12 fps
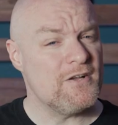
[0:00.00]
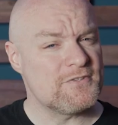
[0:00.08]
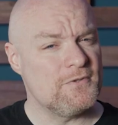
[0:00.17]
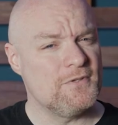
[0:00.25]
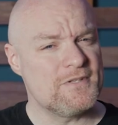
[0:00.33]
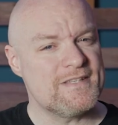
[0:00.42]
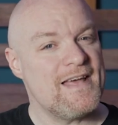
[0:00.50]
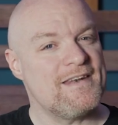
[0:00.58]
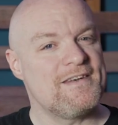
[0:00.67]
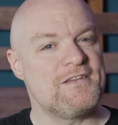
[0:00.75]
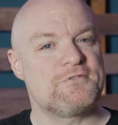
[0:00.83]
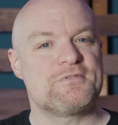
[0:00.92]
He also looks at
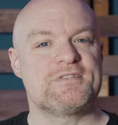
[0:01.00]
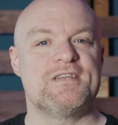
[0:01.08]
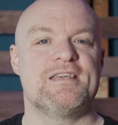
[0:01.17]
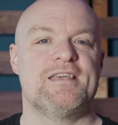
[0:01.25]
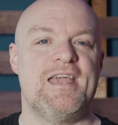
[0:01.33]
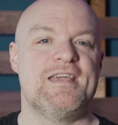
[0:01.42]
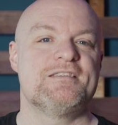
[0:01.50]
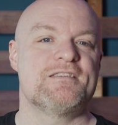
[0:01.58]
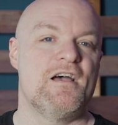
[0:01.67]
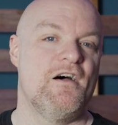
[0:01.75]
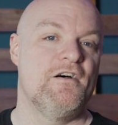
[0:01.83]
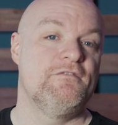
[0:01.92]
an interesting case
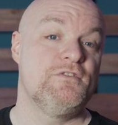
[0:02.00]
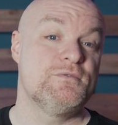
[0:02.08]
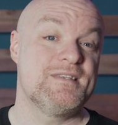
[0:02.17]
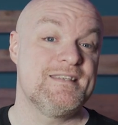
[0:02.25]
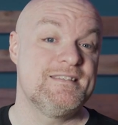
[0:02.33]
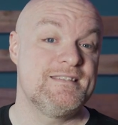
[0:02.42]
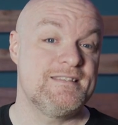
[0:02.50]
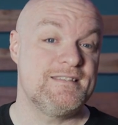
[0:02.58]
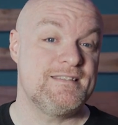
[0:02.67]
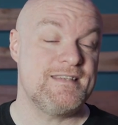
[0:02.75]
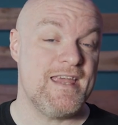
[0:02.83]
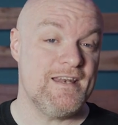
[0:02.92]
of using
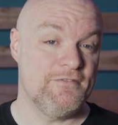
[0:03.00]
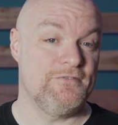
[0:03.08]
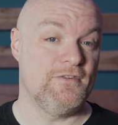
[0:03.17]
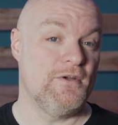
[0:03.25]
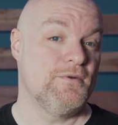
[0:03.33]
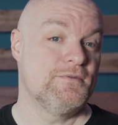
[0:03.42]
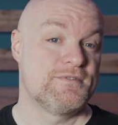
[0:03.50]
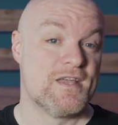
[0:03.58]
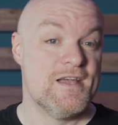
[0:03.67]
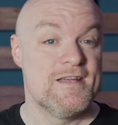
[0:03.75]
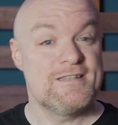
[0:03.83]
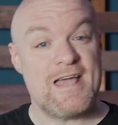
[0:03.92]
data flows
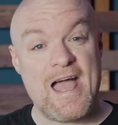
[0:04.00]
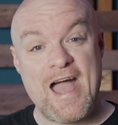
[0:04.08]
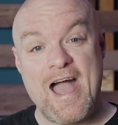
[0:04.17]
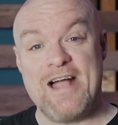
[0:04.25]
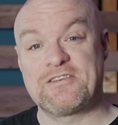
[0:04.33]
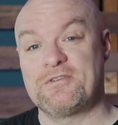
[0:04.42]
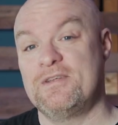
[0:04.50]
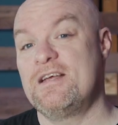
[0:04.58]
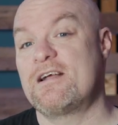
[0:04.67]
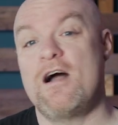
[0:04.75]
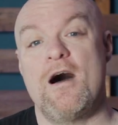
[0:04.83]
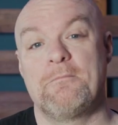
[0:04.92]
to actually
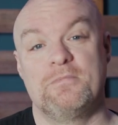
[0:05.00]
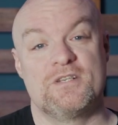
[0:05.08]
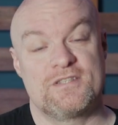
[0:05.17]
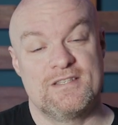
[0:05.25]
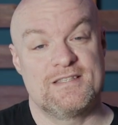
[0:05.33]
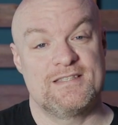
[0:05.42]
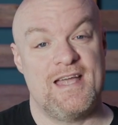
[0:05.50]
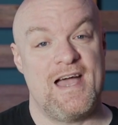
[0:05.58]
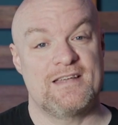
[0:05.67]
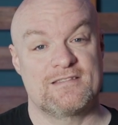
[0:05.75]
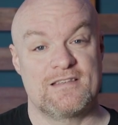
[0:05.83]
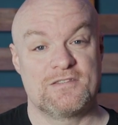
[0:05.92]
accomplish this
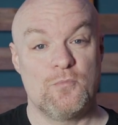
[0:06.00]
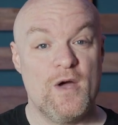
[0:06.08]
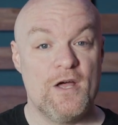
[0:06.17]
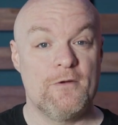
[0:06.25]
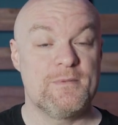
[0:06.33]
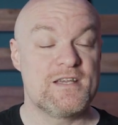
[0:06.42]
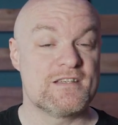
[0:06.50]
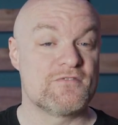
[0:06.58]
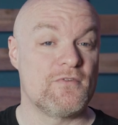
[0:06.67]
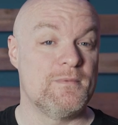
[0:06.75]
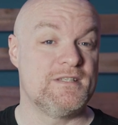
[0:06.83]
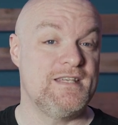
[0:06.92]
task as well, because
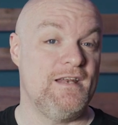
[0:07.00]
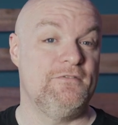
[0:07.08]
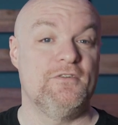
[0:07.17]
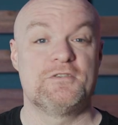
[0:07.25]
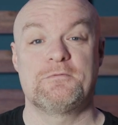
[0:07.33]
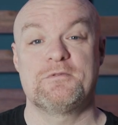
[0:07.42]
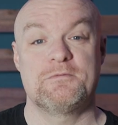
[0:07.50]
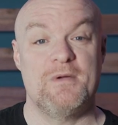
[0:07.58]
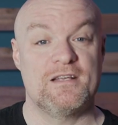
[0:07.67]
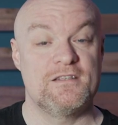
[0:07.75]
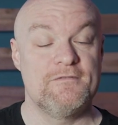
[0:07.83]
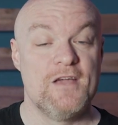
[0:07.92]
from a data flows
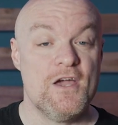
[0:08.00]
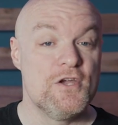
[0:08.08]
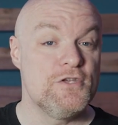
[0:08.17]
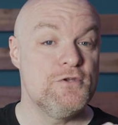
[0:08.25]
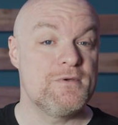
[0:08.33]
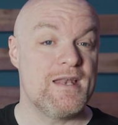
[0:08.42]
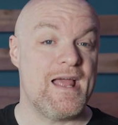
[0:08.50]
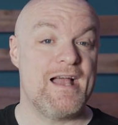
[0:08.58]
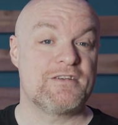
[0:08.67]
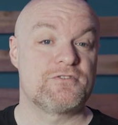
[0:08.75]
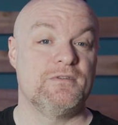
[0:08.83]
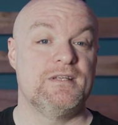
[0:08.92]
perspective, you can
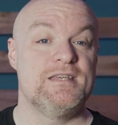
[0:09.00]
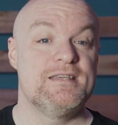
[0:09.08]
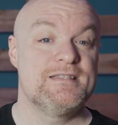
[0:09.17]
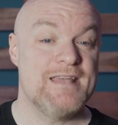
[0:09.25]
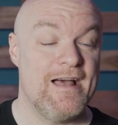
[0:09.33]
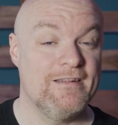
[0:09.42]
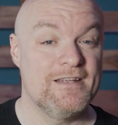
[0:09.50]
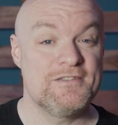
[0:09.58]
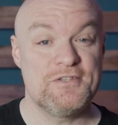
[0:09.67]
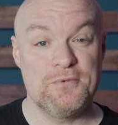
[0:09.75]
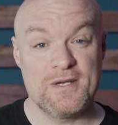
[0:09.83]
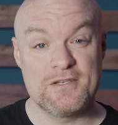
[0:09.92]
actually tell
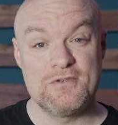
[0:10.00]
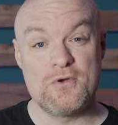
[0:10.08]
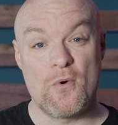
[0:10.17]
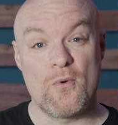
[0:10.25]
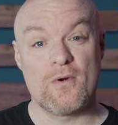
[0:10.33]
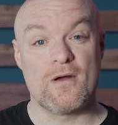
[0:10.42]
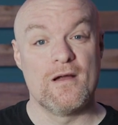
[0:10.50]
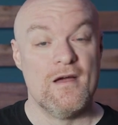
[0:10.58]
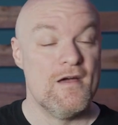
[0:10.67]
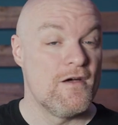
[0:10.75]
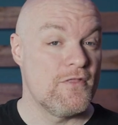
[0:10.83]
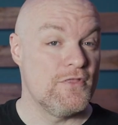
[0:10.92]
it to ignore
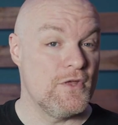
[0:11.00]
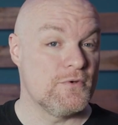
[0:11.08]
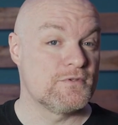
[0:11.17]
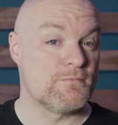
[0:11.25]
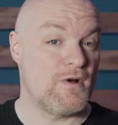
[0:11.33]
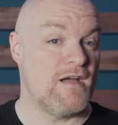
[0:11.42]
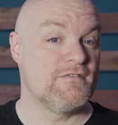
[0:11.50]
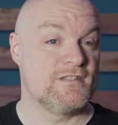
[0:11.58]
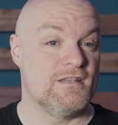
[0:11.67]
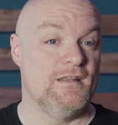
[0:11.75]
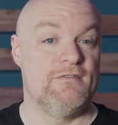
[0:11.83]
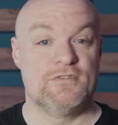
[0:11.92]
those
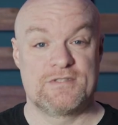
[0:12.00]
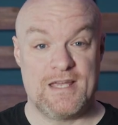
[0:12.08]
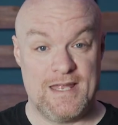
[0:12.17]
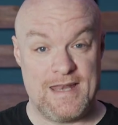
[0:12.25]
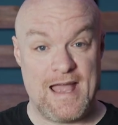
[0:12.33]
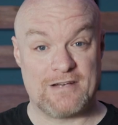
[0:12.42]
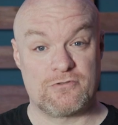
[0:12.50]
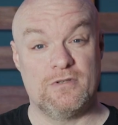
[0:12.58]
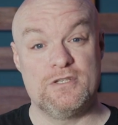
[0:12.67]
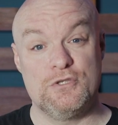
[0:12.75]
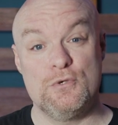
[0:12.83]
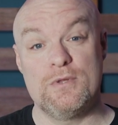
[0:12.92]
privacy levels and
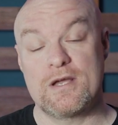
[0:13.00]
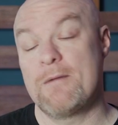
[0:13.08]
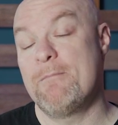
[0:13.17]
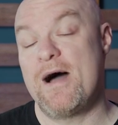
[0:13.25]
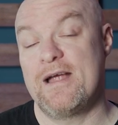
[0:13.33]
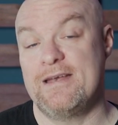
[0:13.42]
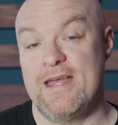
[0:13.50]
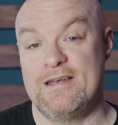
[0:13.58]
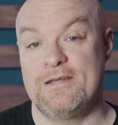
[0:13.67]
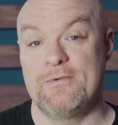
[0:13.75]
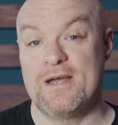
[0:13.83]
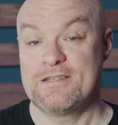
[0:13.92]
actually do the combine
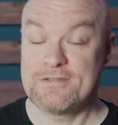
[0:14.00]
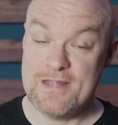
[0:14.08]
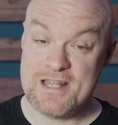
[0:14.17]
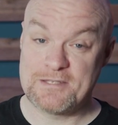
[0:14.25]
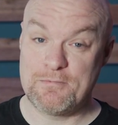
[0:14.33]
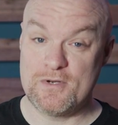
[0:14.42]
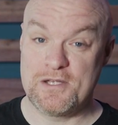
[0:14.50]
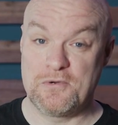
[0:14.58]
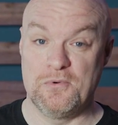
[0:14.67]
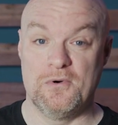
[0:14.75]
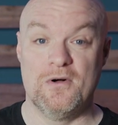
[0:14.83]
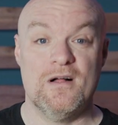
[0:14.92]
anyway. So that's pretty
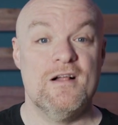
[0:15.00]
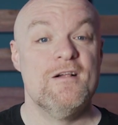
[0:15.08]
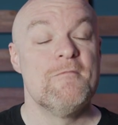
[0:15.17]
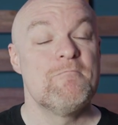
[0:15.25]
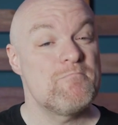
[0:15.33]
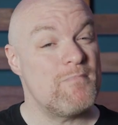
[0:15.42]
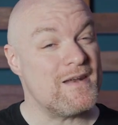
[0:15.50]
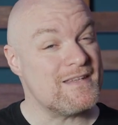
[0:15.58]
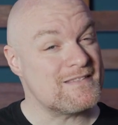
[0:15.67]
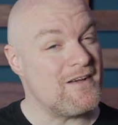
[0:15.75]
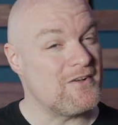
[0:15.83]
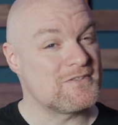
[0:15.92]
cool but
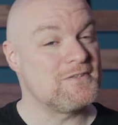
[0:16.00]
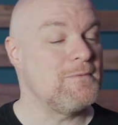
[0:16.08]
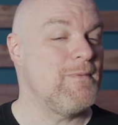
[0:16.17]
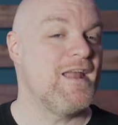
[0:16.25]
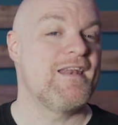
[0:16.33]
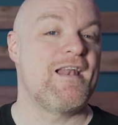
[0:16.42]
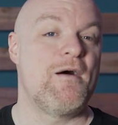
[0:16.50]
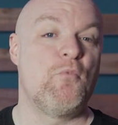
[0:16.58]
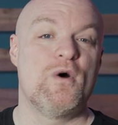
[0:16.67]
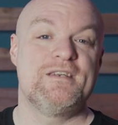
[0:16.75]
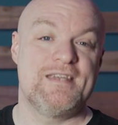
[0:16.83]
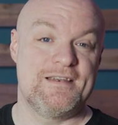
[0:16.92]
it's also dependent on
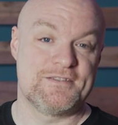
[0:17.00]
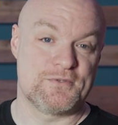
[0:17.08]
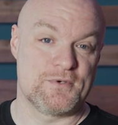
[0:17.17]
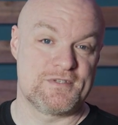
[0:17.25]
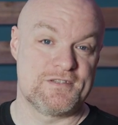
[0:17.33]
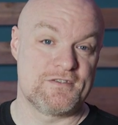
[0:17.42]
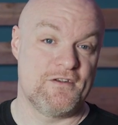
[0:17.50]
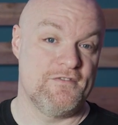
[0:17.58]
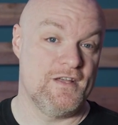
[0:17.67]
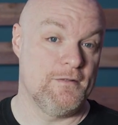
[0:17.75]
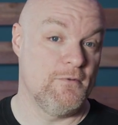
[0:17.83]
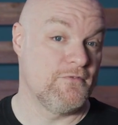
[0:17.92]
what data sources are
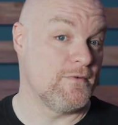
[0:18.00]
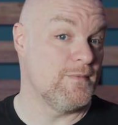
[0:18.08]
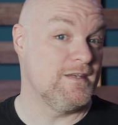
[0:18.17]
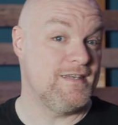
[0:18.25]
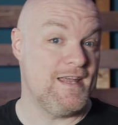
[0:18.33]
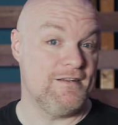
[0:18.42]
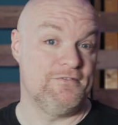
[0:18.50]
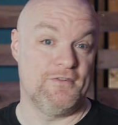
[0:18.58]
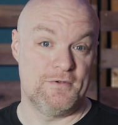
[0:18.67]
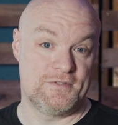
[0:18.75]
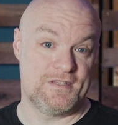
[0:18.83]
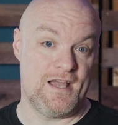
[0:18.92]
available from the data
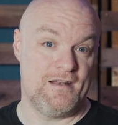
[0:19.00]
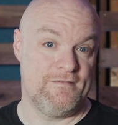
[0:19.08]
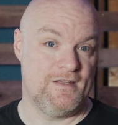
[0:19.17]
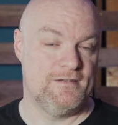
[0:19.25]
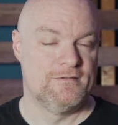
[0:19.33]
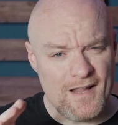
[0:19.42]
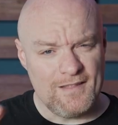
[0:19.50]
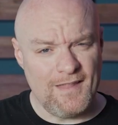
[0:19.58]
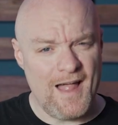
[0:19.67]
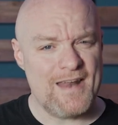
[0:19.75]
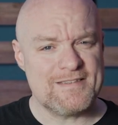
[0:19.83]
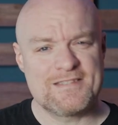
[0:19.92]
flow side of it. A
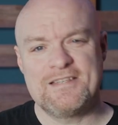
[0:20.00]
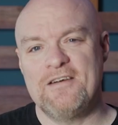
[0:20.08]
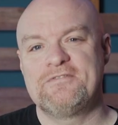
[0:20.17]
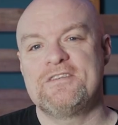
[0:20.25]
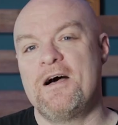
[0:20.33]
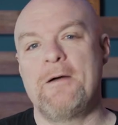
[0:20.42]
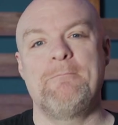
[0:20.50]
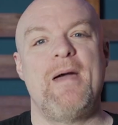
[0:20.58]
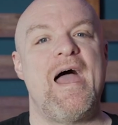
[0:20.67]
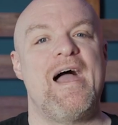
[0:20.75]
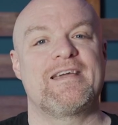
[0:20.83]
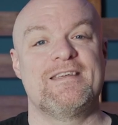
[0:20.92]
lot of stuff to
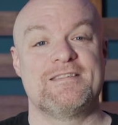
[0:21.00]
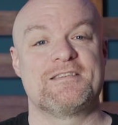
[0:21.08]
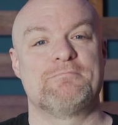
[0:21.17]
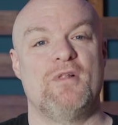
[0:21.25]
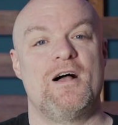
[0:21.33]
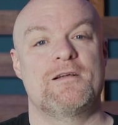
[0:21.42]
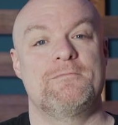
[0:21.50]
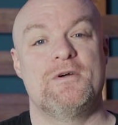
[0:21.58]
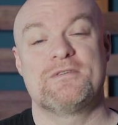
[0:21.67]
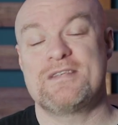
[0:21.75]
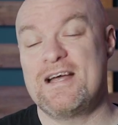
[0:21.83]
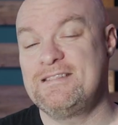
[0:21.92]
unpack in this blog
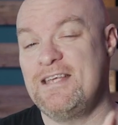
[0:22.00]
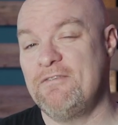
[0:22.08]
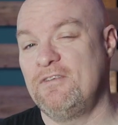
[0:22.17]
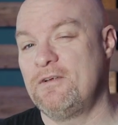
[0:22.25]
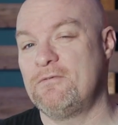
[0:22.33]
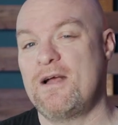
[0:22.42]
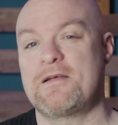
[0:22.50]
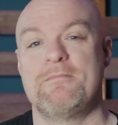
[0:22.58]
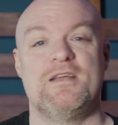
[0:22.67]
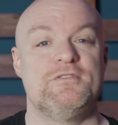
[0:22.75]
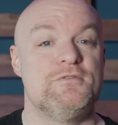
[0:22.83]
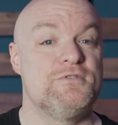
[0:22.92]
post. I definitely
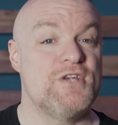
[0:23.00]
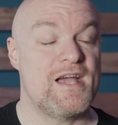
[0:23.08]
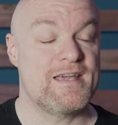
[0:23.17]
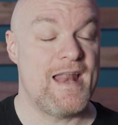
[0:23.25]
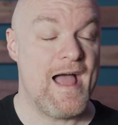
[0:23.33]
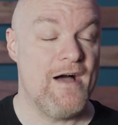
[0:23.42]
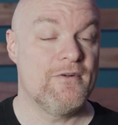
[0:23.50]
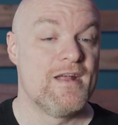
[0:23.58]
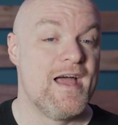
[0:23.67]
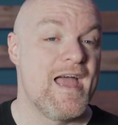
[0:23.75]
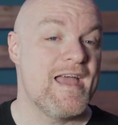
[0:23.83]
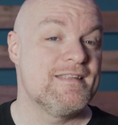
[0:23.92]
recommend you check it out
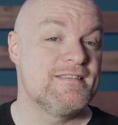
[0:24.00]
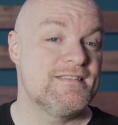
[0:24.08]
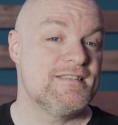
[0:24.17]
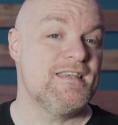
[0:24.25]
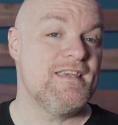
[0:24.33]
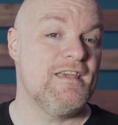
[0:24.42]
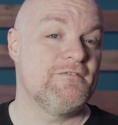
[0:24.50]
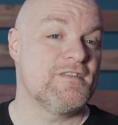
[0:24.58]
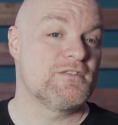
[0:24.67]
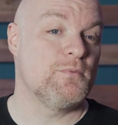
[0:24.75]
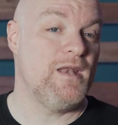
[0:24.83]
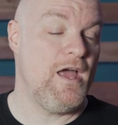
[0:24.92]
and see if
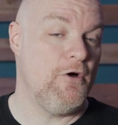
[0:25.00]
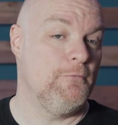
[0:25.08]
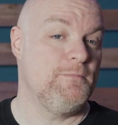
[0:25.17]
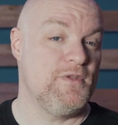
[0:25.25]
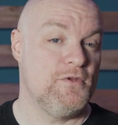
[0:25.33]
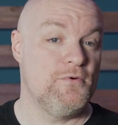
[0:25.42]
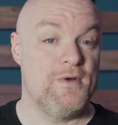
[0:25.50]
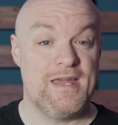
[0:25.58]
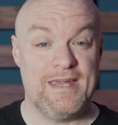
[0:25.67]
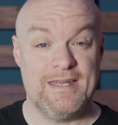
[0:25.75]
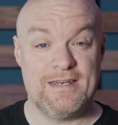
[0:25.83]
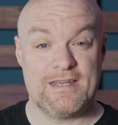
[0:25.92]
this would help
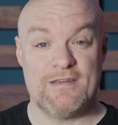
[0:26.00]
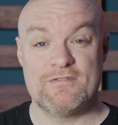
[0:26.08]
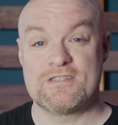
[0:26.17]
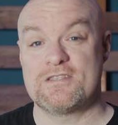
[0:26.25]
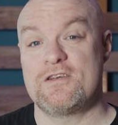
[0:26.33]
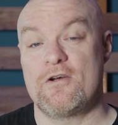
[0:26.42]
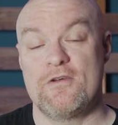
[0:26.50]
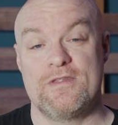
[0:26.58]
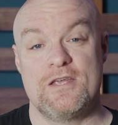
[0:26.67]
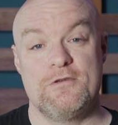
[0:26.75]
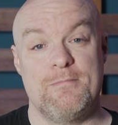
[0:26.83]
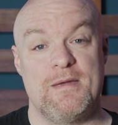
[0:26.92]
you in a given scenario
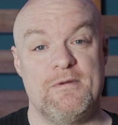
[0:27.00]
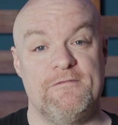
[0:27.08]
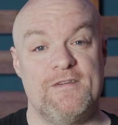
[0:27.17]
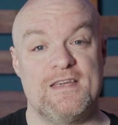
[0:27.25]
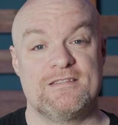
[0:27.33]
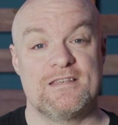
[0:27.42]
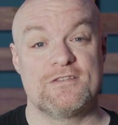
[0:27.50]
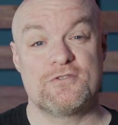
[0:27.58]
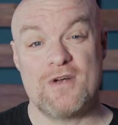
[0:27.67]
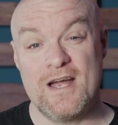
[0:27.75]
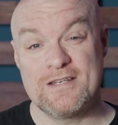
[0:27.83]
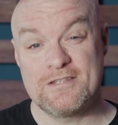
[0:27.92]
that you may be facing
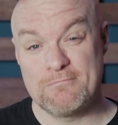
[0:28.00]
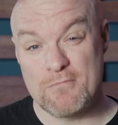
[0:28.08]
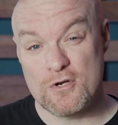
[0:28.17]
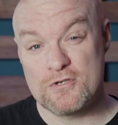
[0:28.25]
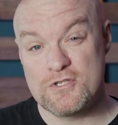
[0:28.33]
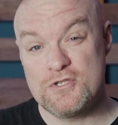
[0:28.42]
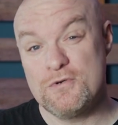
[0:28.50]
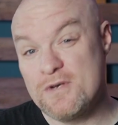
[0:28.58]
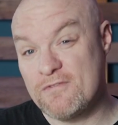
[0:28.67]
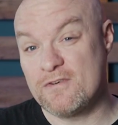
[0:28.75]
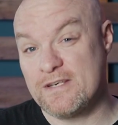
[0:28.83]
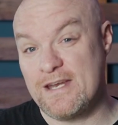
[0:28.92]
trying to merge two
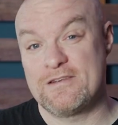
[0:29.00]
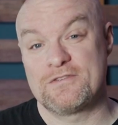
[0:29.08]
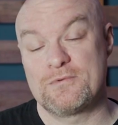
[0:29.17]
different data